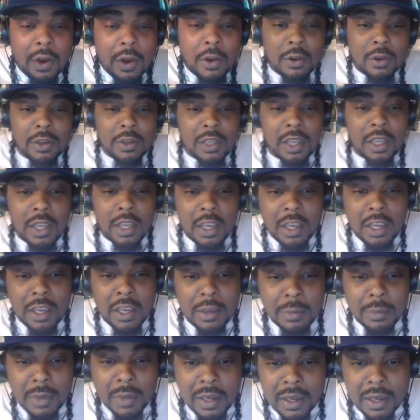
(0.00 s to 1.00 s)
on your head,
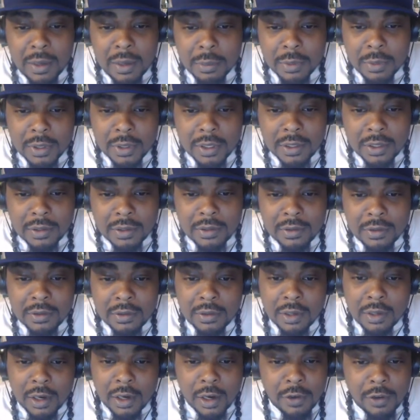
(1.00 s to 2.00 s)
man. But
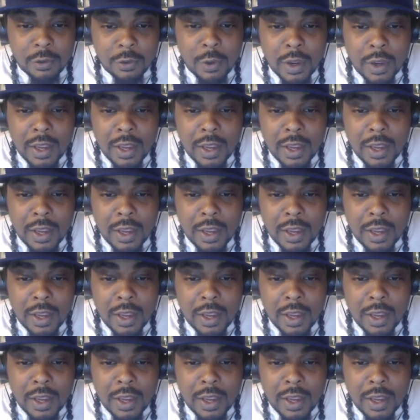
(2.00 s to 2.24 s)
an earthquake